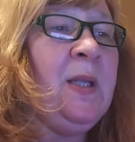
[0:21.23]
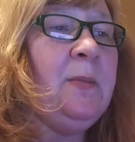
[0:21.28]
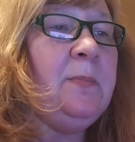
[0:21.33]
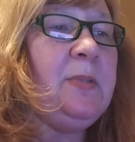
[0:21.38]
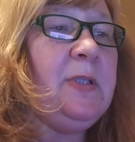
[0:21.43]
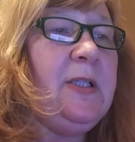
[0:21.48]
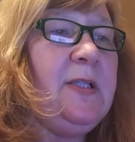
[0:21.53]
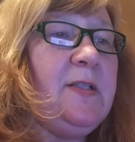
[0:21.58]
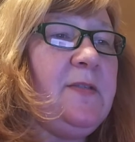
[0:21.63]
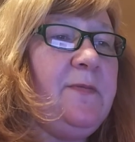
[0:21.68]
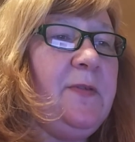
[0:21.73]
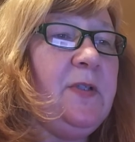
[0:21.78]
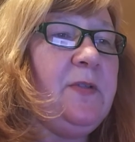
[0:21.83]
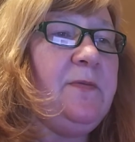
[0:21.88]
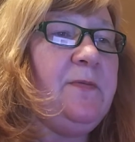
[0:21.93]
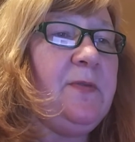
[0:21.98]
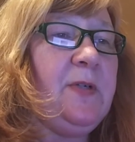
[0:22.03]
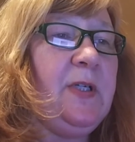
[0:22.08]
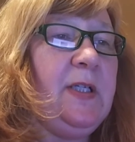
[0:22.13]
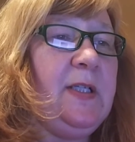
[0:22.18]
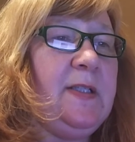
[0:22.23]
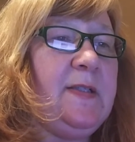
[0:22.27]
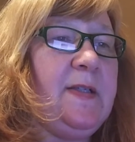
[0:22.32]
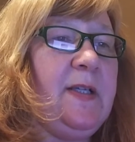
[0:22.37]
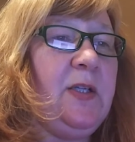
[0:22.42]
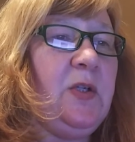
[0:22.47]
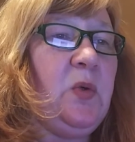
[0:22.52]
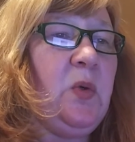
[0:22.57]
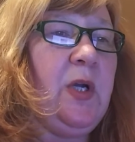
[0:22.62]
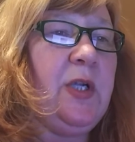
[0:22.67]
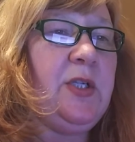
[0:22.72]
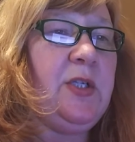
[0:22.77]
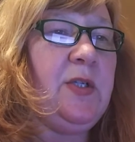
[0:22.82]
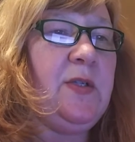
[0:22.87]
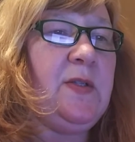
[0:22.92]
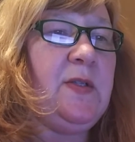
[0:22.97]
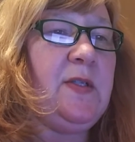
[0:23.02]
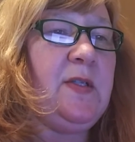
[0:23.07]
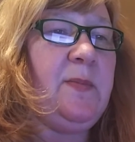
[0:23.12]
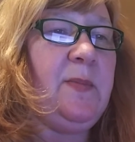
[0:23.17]
Please feel free to send
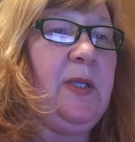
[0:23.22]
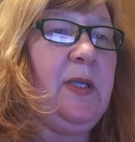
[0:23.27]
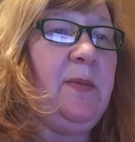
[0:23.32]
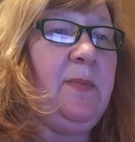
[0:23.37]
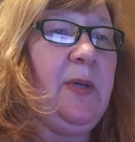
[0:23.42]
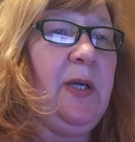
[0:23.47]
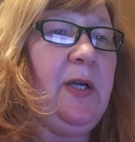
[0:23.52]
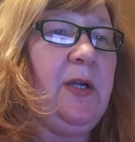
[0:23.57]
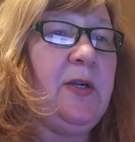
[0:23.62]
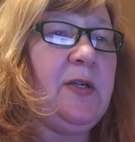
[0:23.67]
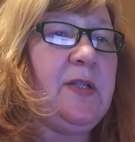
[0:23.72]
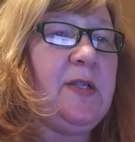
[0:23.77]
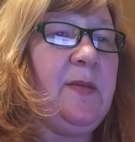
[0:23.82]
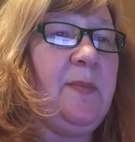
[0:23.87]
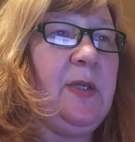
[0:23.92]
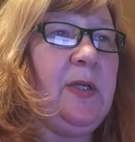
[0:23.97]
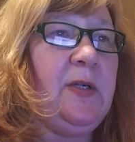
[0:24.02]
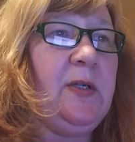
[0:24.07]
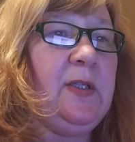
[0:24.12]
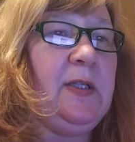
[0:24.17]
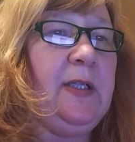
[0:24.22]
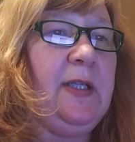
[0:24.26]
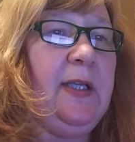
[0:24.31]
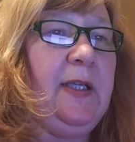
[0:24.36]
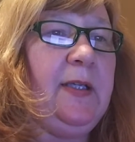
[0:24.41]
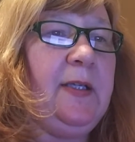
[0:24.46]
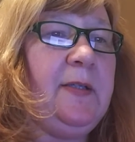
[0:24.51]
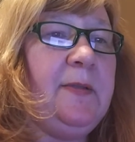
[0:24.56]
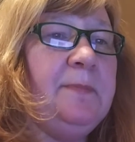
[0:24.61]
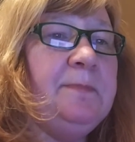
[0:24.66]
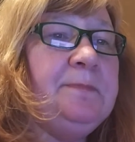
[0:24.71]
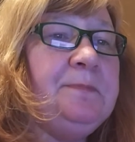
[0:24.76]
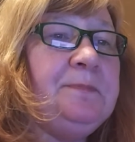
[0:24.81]
questions to me by our seminar link.